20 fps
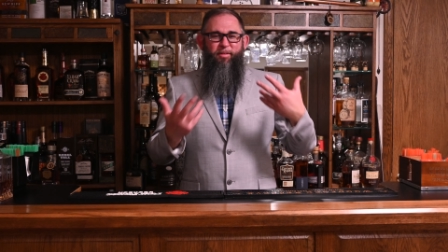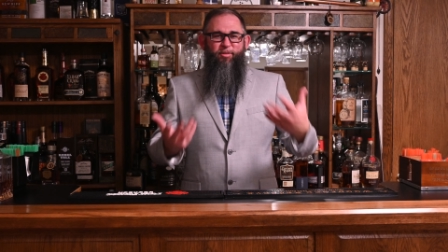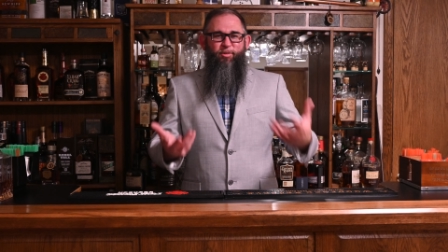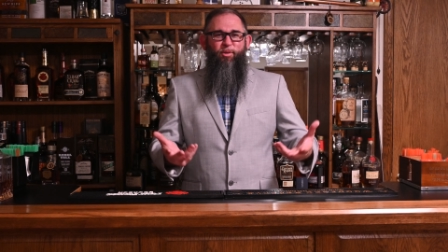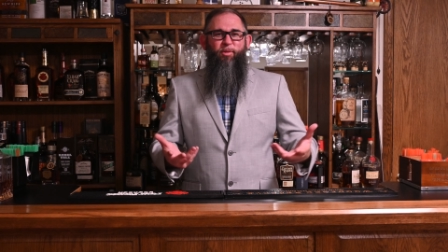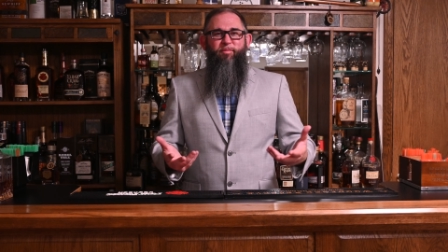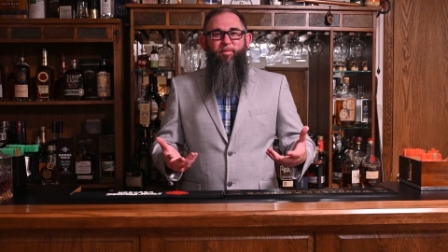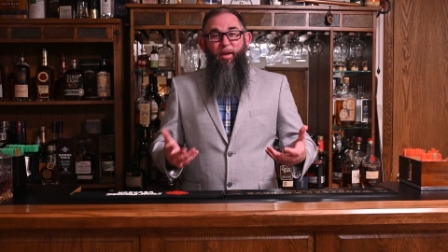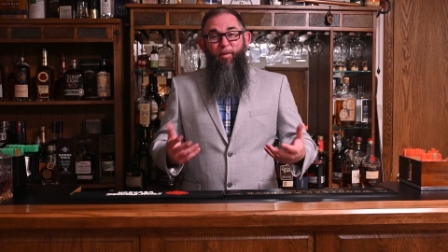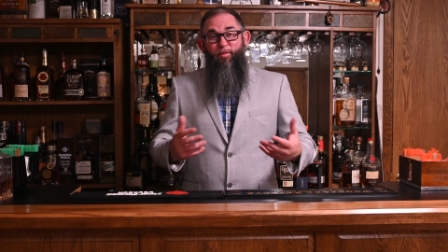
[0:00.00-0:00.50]

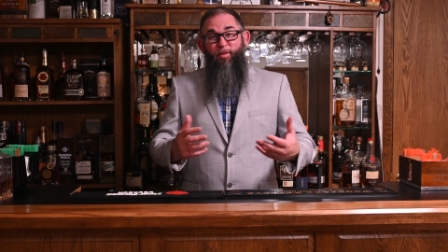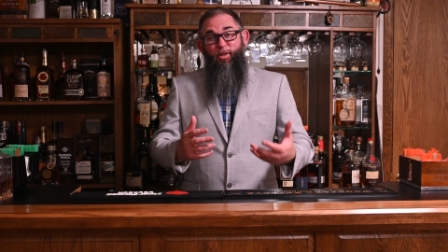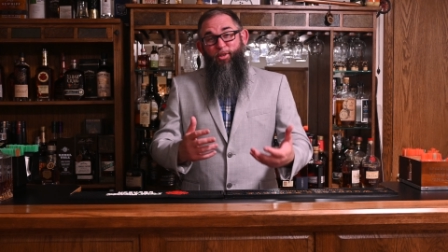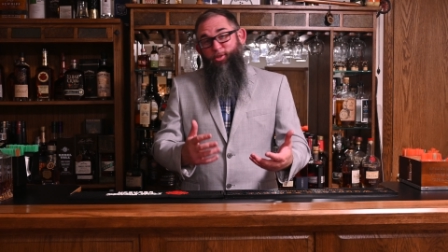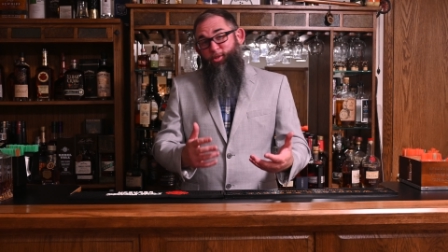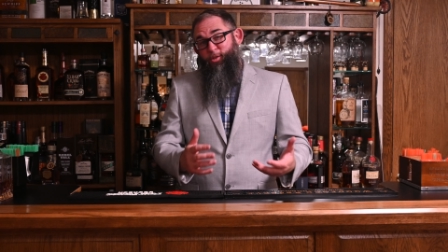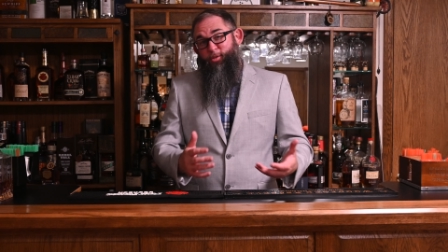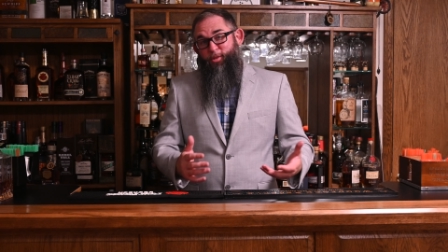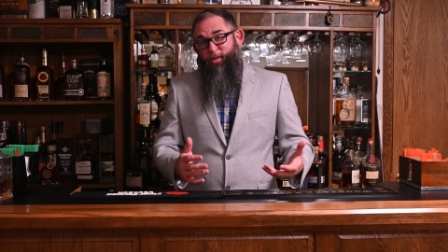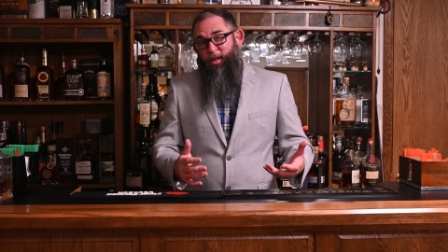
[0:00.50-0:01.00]
sort of
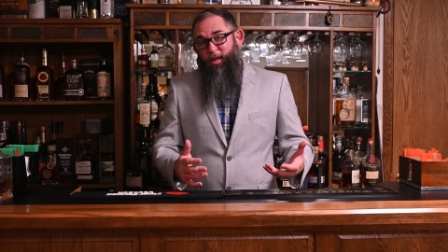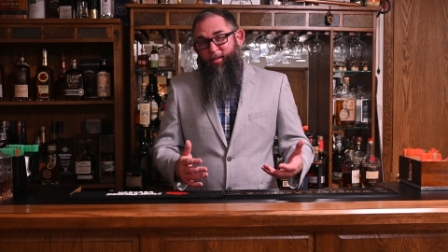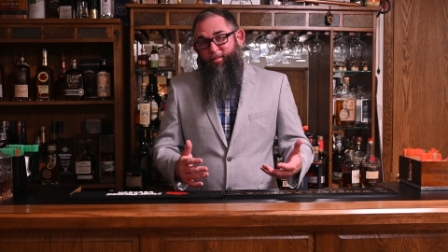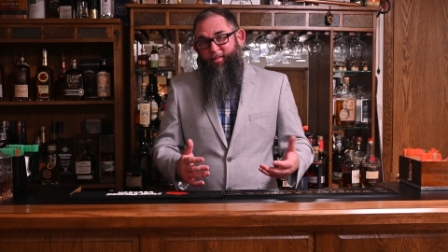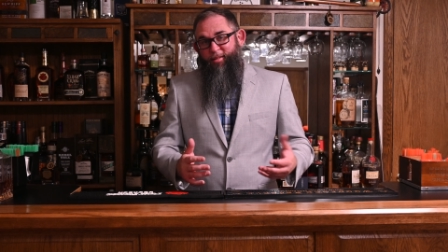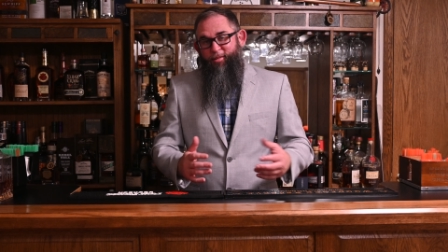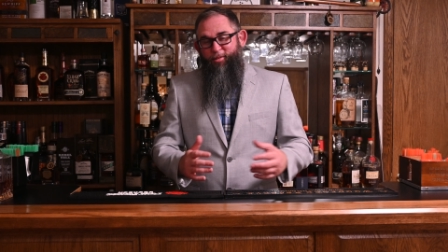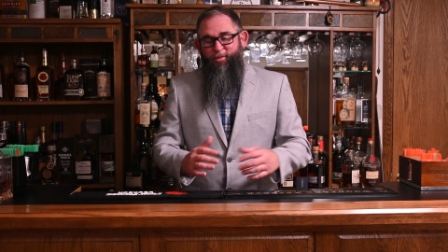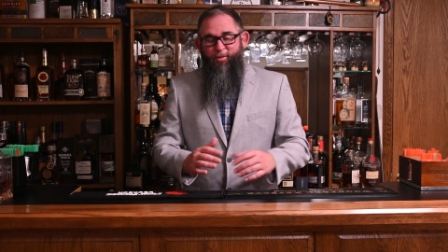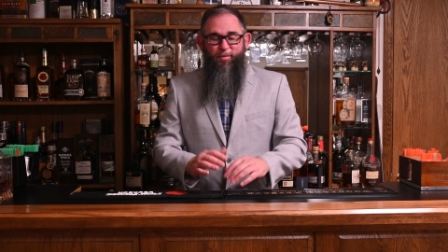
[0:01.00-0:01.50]
definition of those
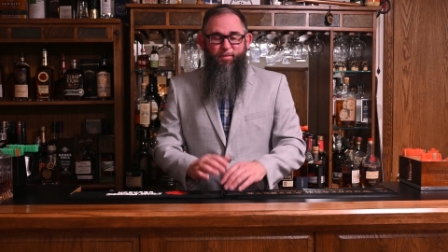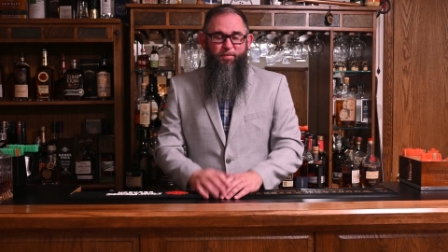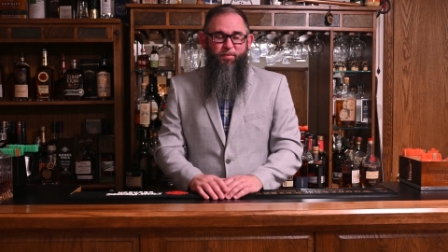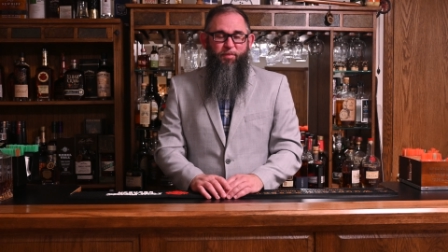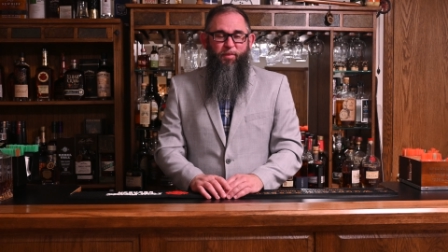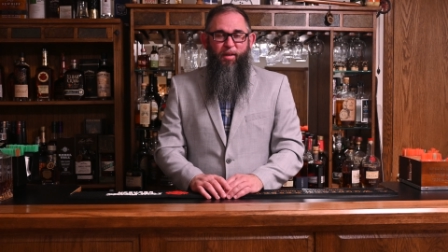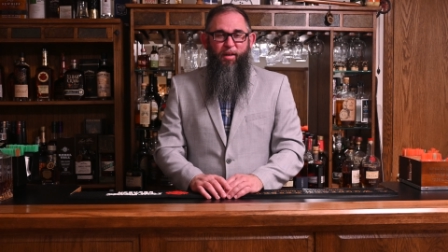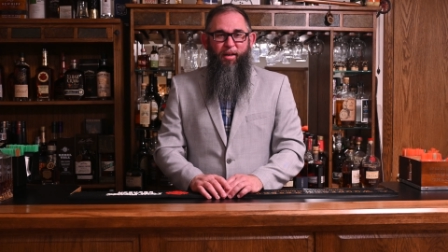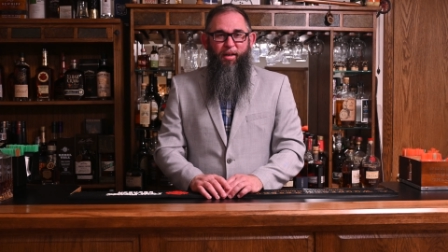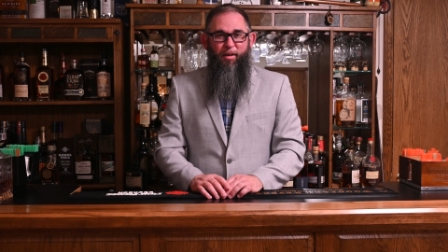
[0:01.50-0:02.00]
cocktails.
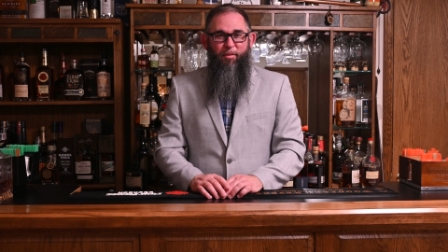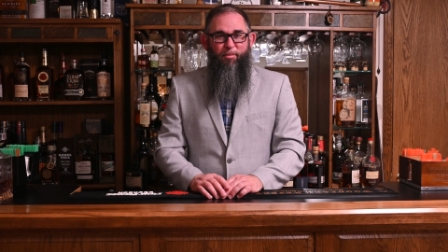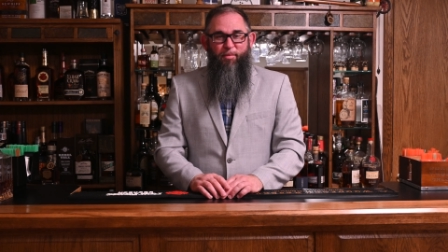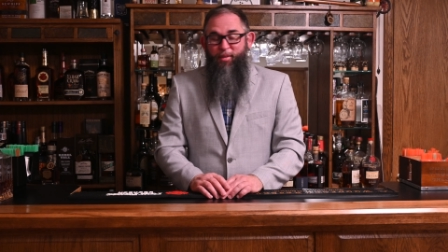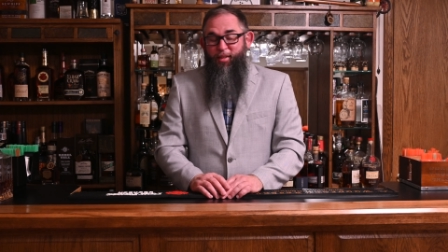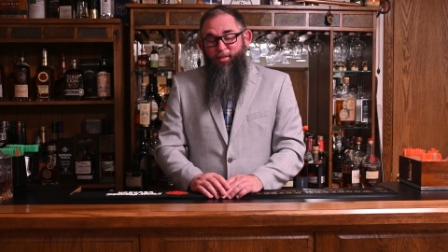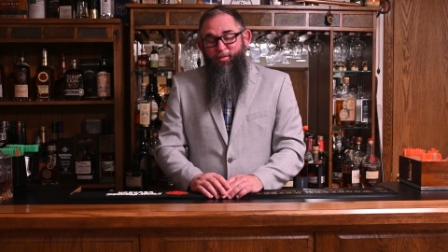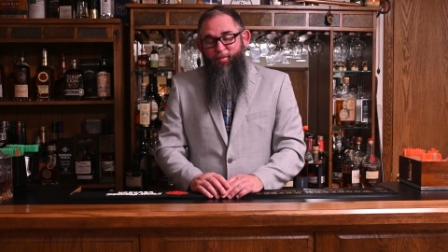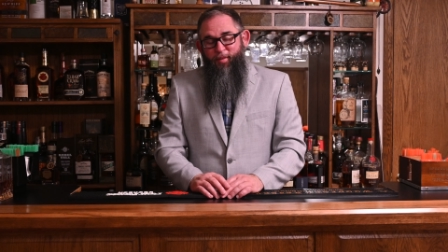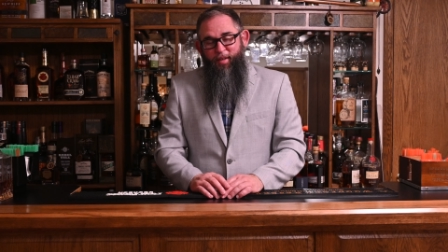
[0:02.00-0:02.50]

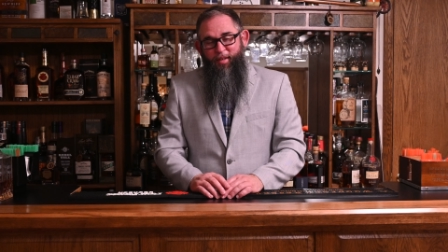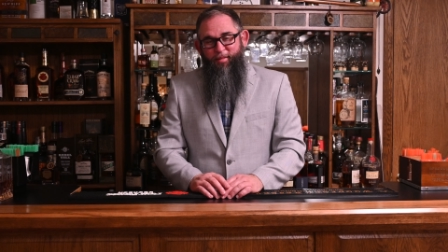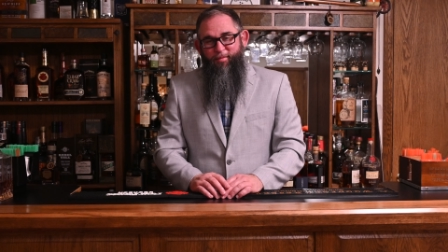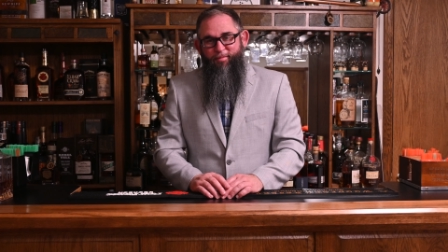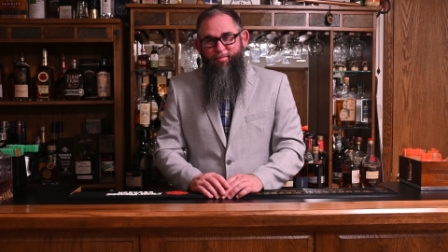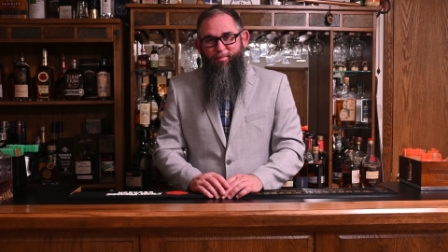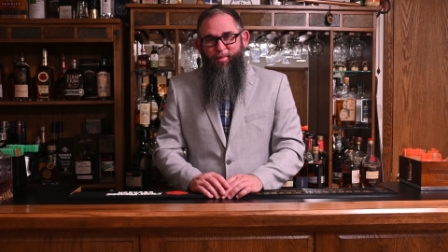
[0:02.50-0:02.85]
But that's fine,